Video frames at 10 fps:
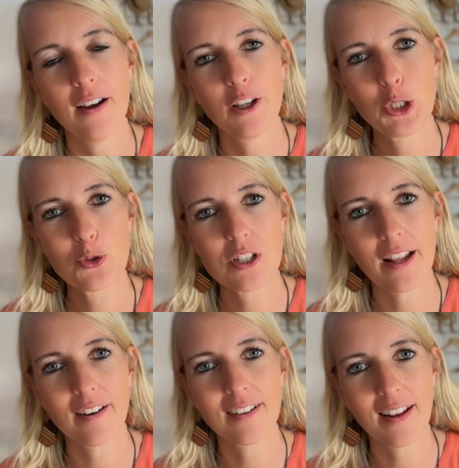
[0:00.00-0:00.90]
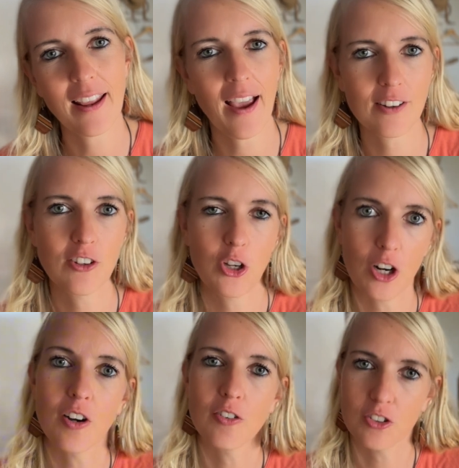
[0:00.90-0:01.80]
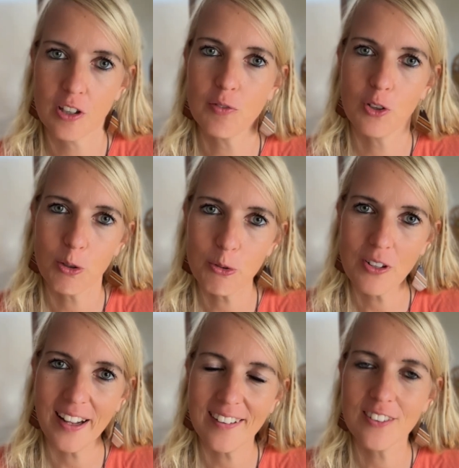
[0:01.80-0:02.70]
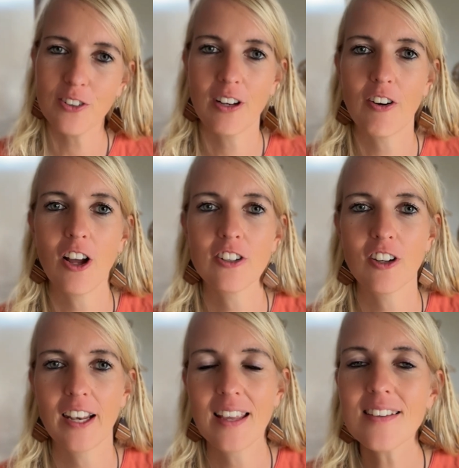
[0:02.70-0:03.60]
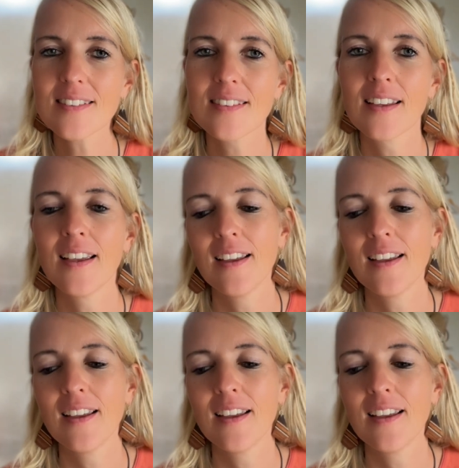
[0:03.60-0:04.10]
newsletter, that they actually gonna receive the newsletter, so they're on your list.